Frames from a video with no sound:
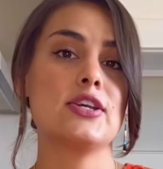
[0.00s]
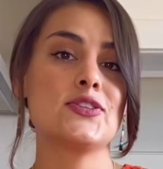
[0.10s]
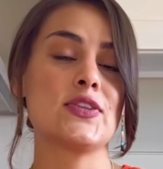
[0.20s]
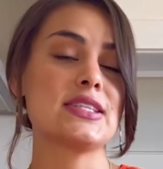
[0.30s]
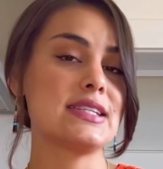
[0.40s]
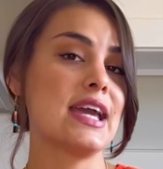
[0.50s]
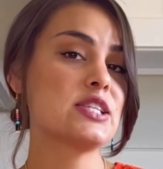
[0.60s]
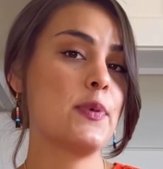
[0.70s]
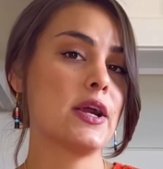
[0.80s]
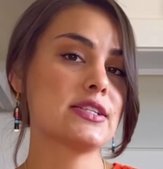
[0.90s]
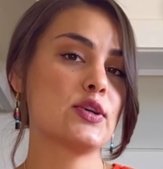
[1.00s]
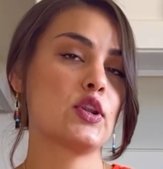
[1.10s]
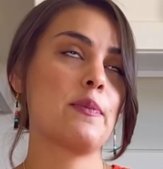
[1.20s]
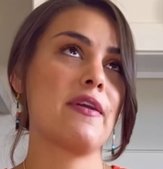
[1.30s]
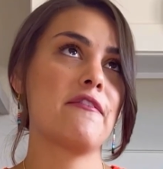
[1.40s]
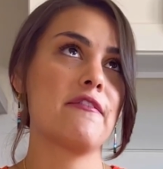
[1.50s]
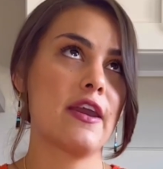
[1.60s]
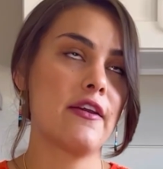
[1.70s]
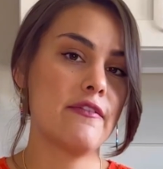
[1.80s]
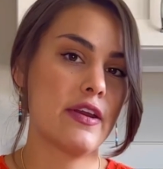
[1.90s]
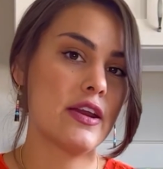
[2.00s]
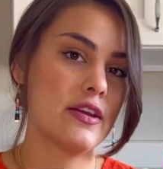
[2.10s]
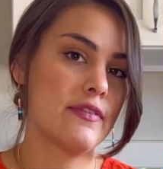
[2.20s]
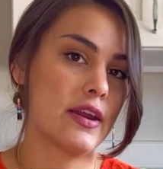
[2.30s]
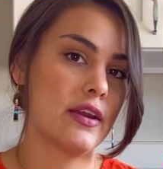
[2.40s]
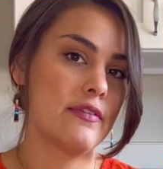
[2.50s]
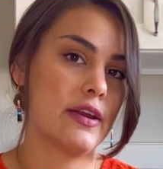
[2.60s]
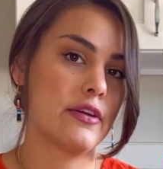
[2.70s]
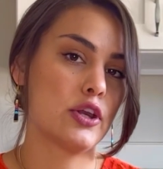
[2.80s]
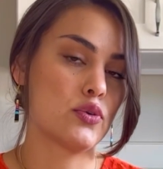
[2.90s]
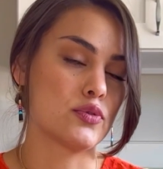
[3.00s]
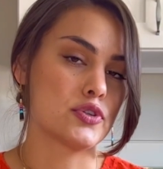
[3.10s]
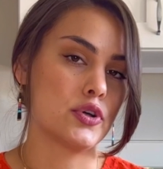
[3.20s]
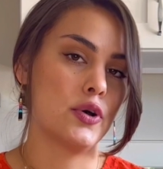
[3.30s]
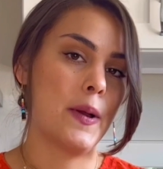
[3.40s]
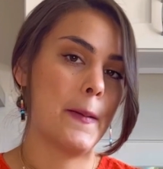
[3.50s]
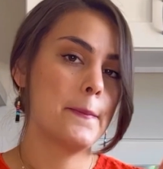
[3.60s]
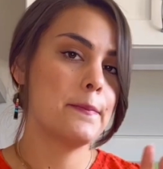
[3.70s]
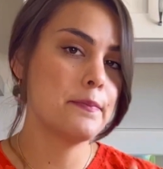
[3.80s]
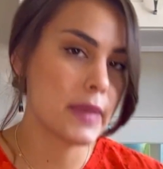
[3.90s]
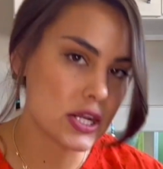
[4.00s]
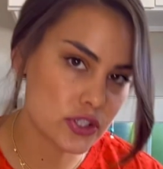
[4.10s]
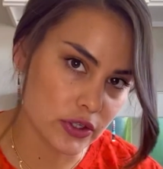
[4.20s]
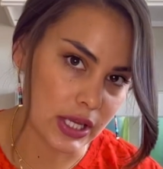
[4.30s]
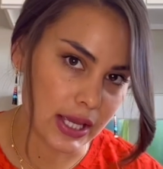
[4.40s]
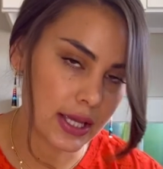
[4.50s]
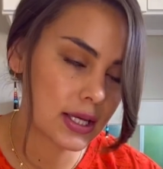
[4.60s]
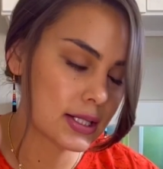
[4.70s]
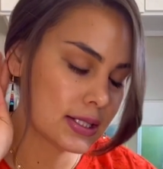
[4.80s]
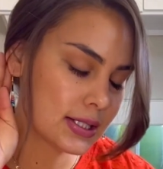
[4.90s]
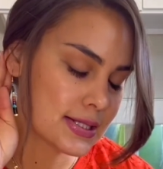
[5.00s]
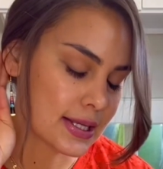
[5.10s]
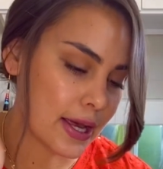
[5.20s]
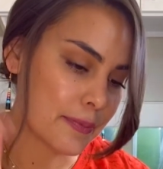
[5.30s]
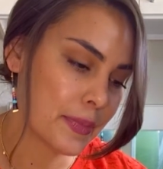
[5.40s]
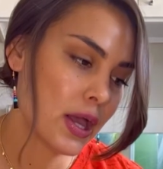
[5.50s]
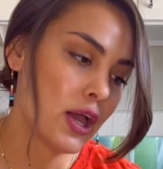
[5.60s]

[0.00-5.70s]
So this next part is going to be very, very, very, very crucial. Major key. Listen up.